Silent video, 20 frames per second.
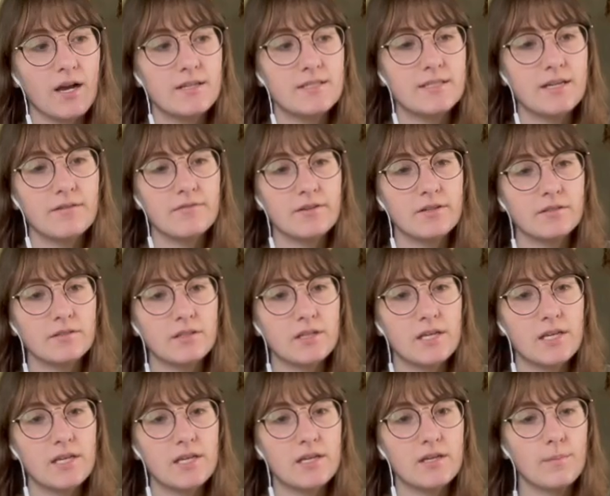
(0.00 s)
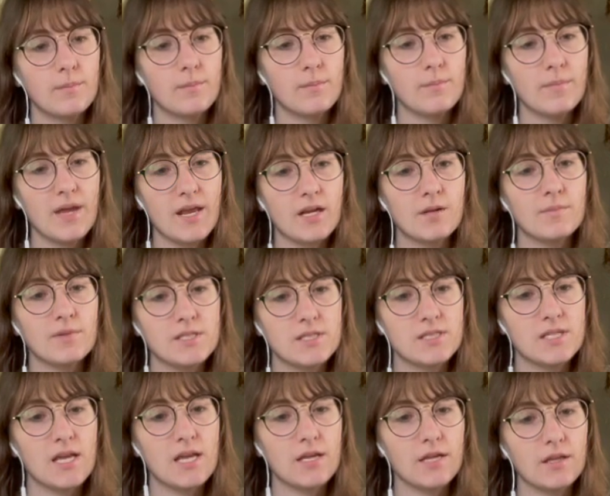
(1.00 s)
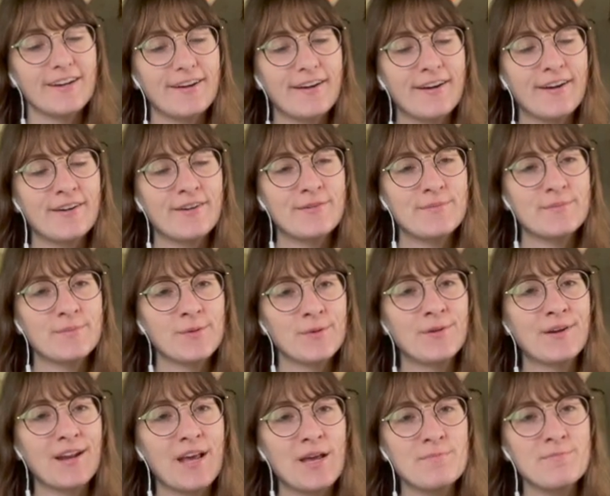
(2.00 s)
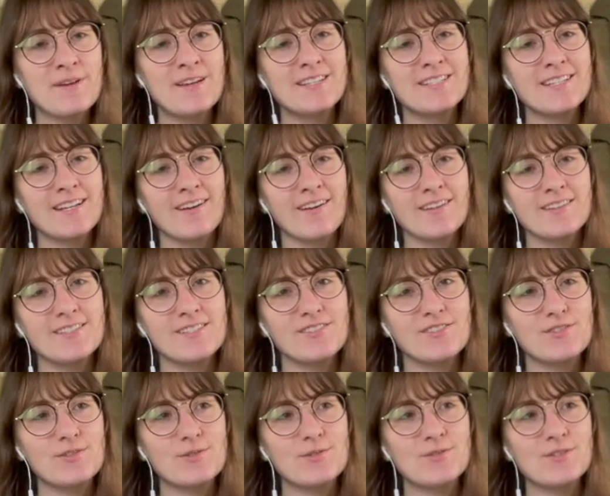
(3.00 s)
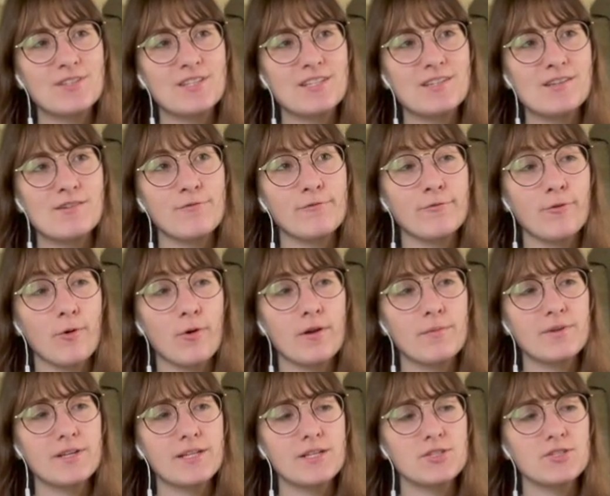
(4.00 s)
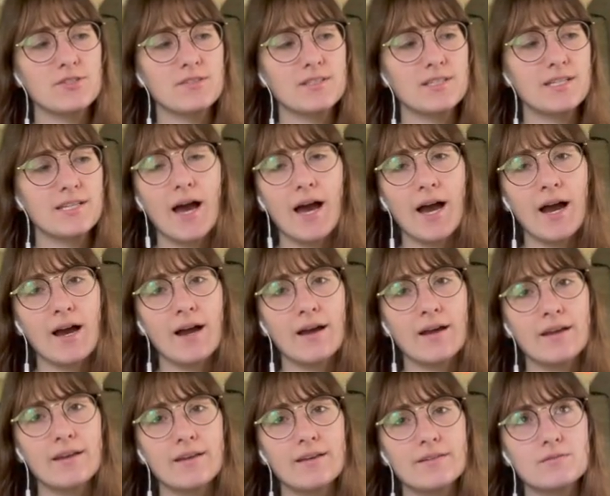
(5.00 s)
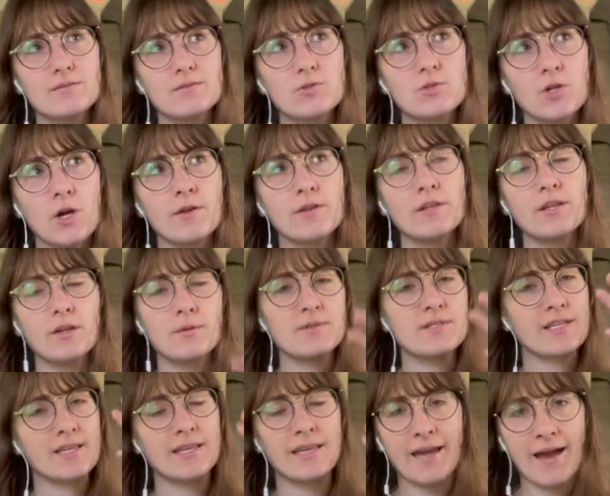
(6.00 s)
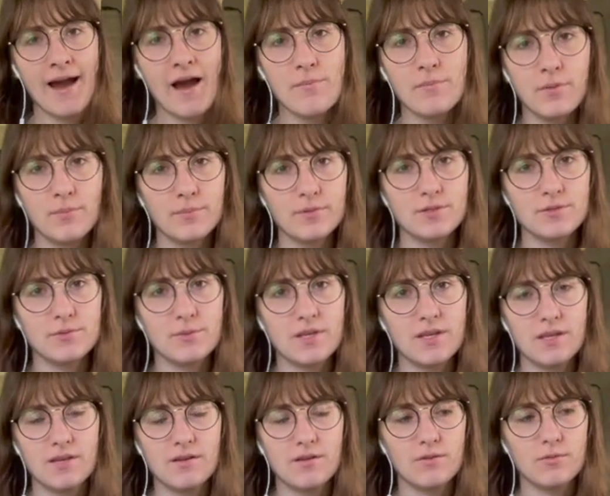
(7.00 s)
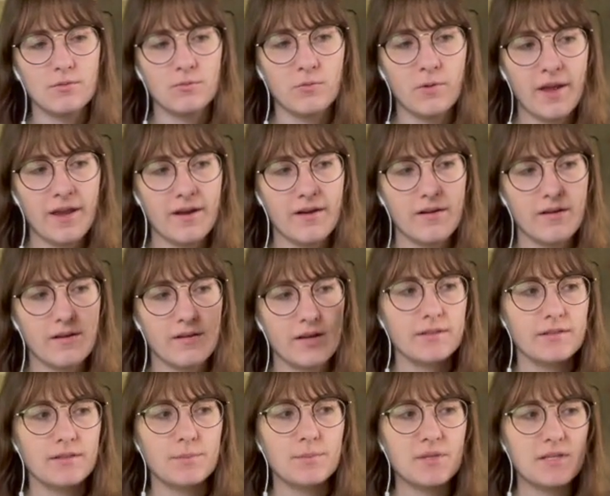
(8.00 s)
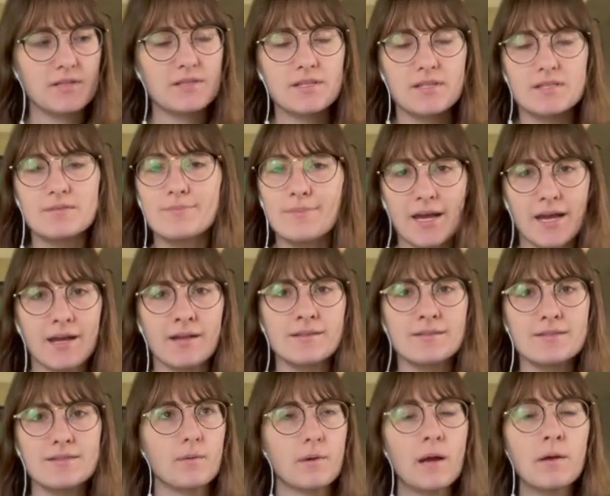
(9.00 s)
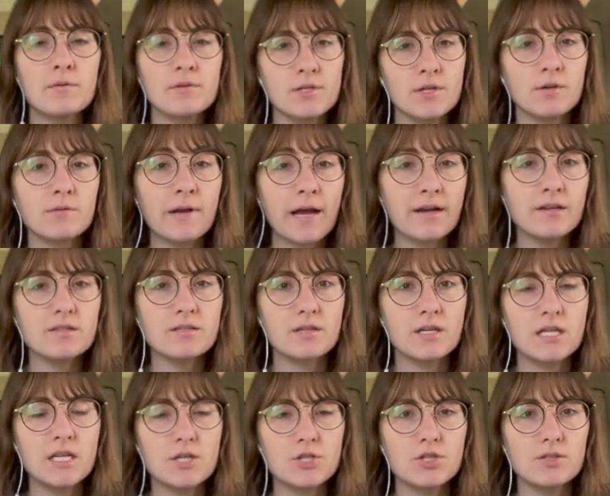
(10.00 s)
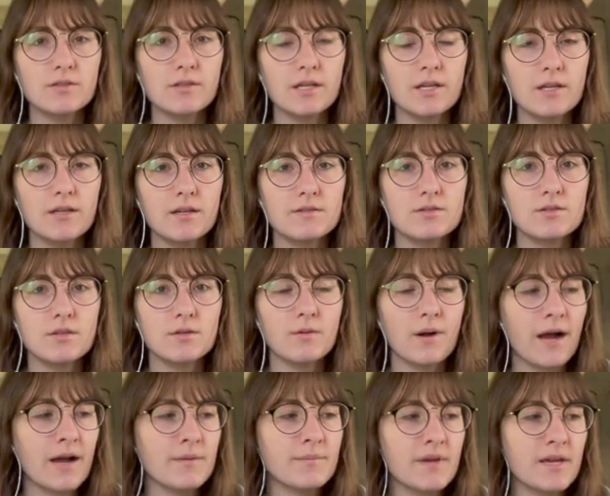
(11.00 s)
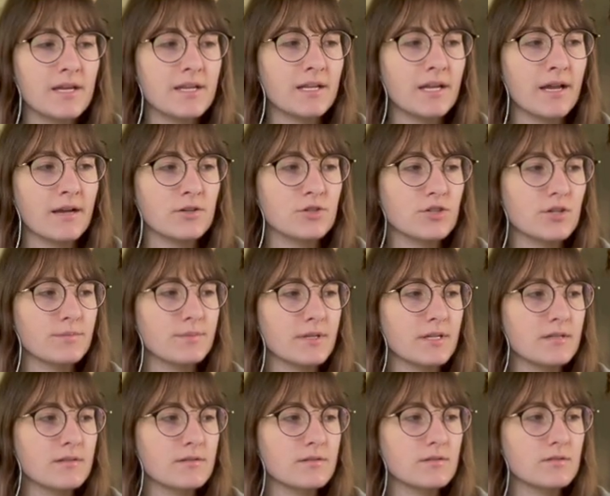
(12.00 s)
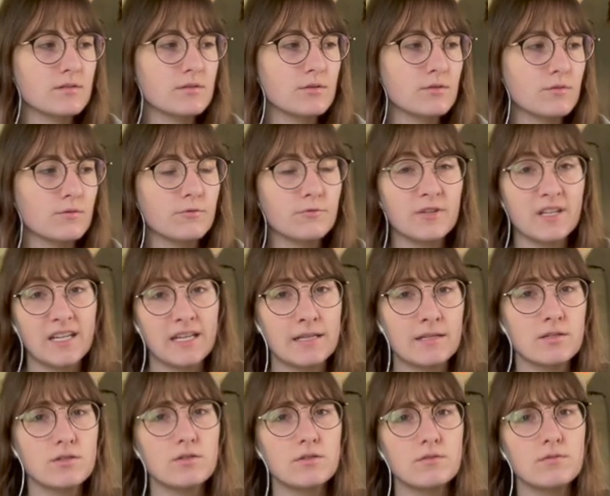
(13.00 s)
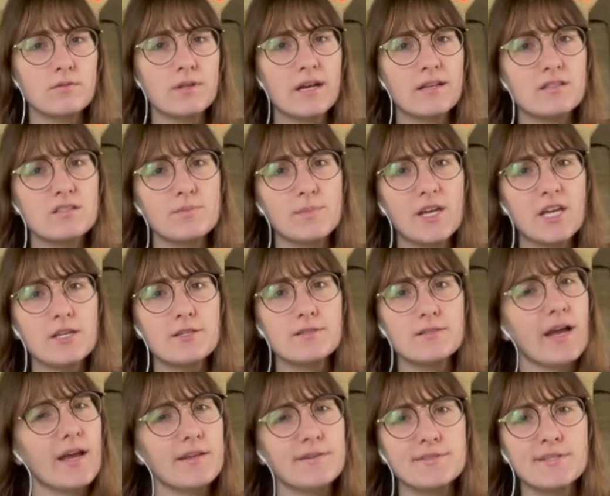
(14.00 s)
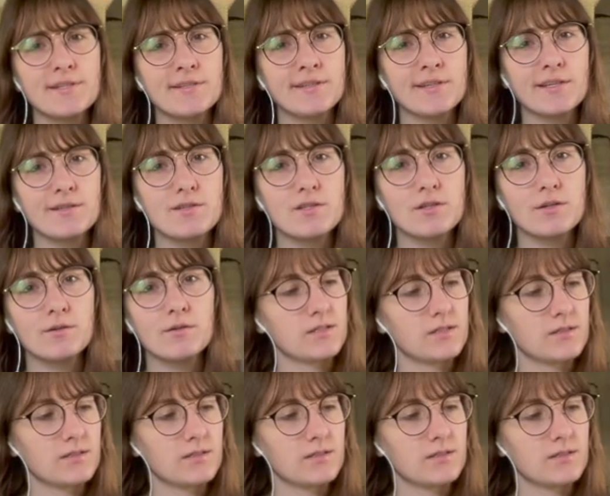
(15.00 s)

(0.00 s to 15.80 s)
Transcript: definitely made a mistake. When I pinned it onto the form initially, I saw that there was a gap between where the pieces met. I was correct initially, so I made an extra piece to fit into that space and didn't need to.